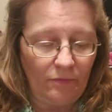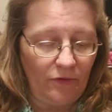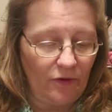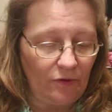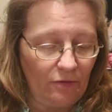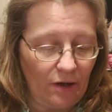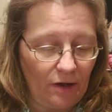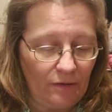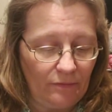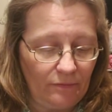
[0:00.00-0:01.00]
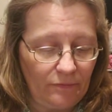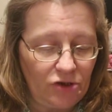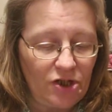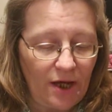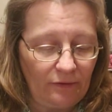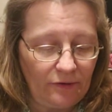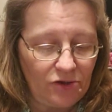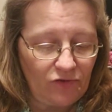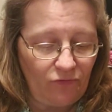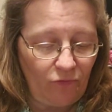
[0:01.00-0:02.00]
Their
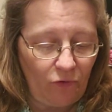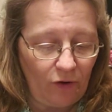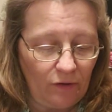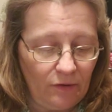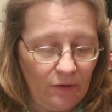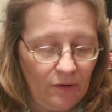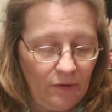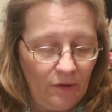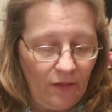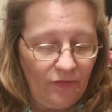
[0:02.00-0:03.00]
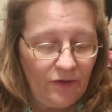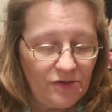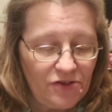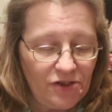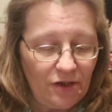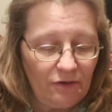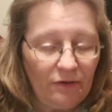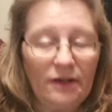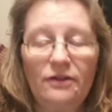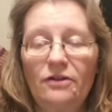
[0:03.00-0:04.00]
challenge for this year,
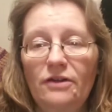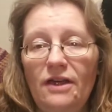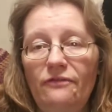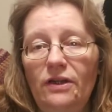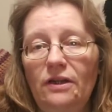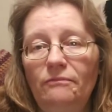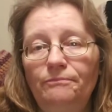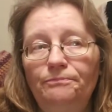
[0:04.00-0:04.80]
and they're giving